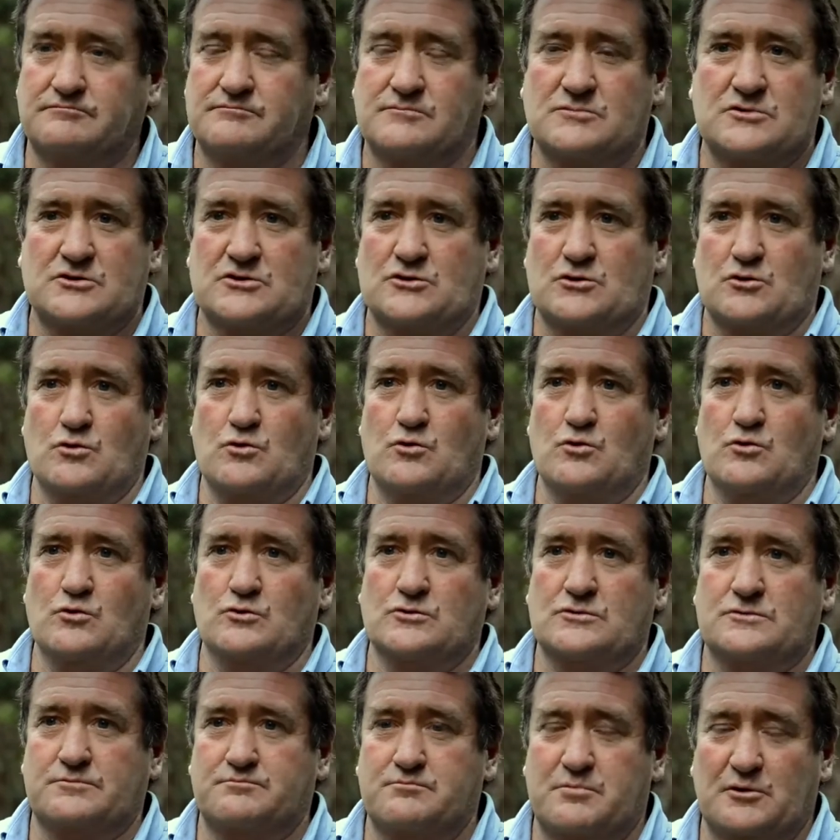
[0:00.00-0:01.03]

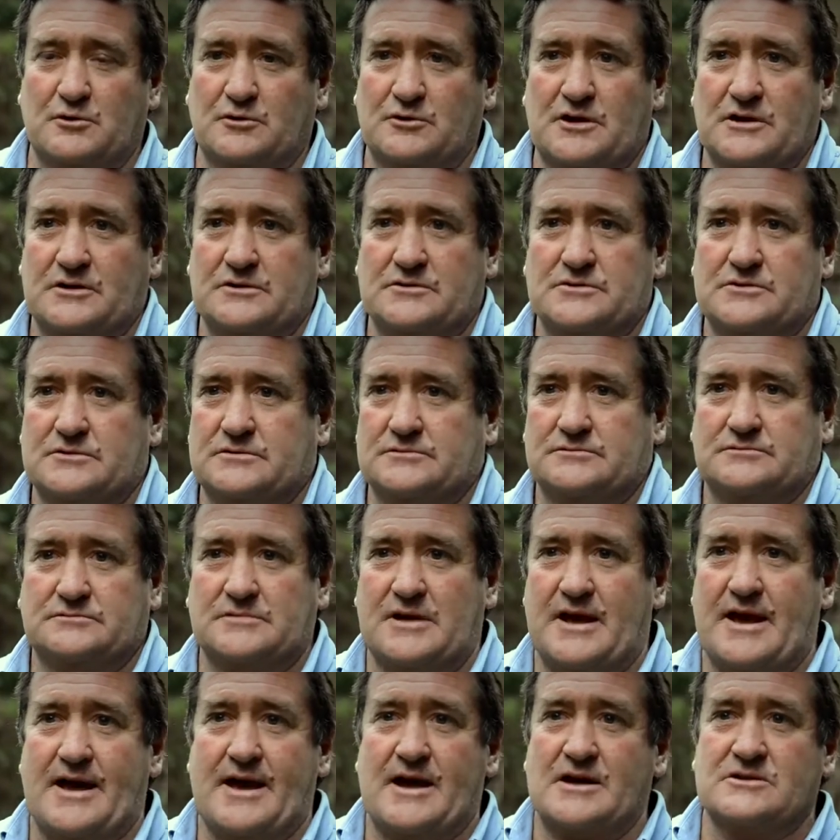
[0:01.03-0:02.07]
schools, buildings,
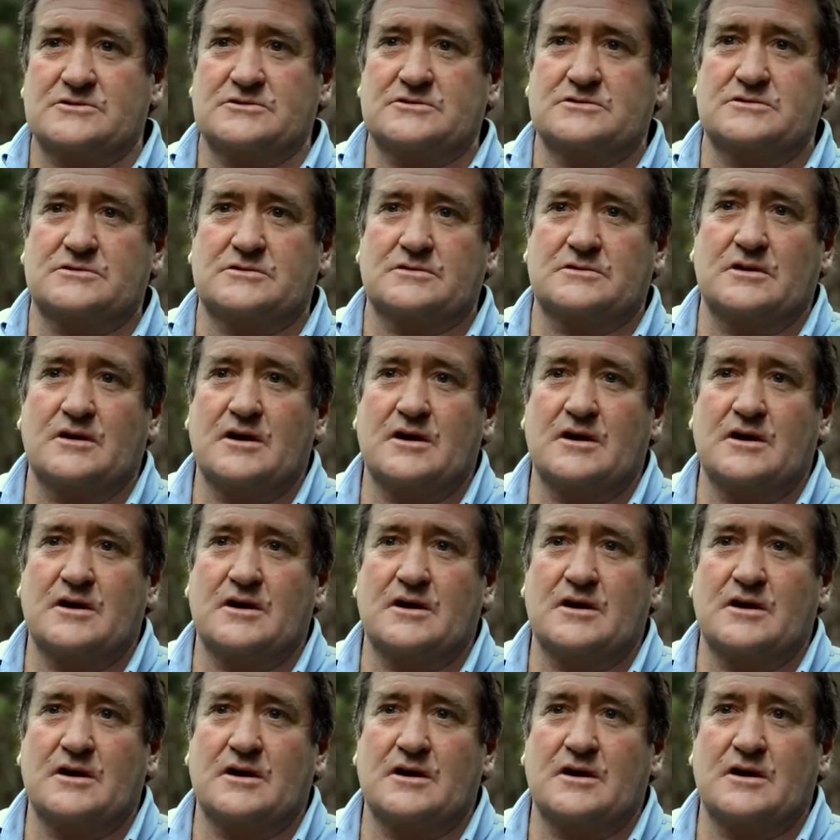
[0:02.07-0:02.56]
houses,